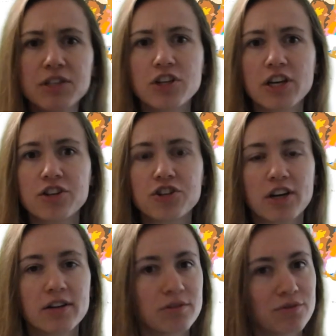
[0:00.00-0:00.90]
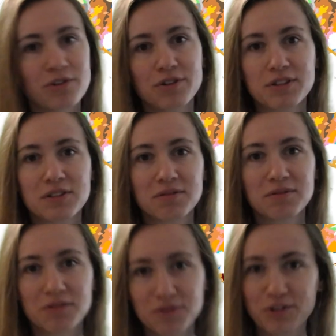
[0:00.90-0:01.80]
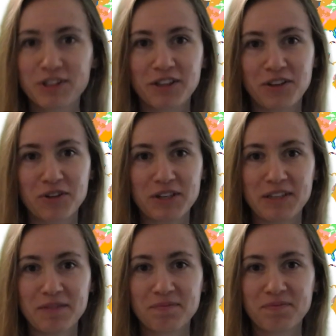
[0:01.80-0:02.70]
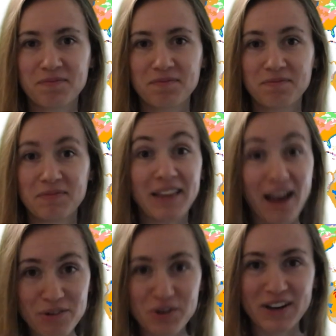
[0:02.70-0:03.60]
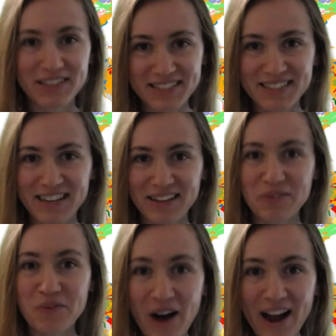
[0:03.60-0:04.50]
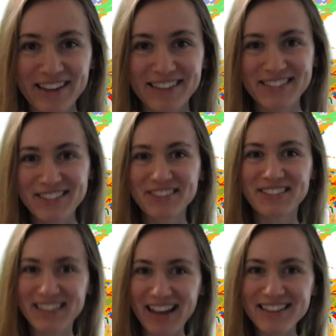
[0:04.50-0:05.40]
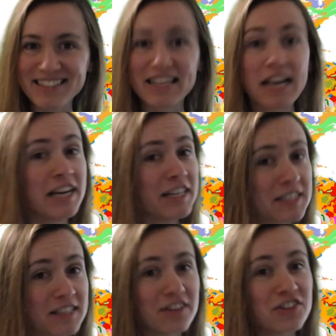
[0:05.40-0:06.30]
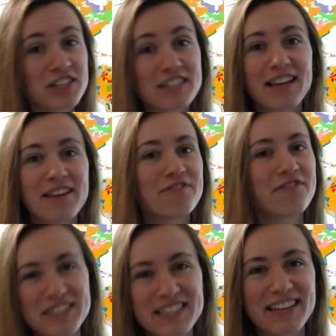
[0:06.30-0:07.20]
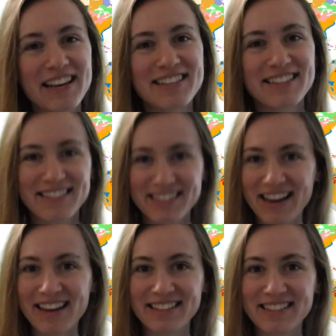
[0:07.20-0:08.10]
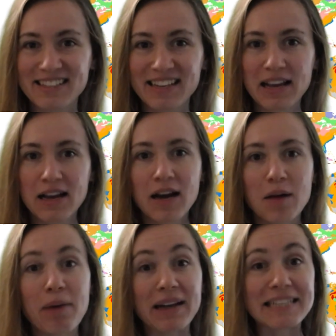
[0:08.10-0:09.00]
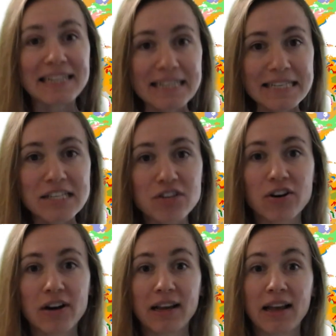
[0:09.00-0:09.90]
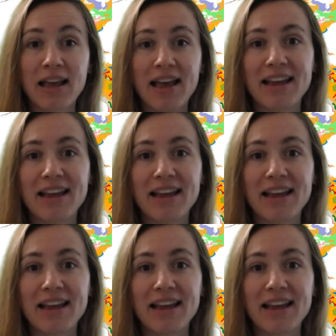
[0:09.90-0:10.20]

change, and of course, food security. Now you understand why soil science it's not just a fascinating science, but literally a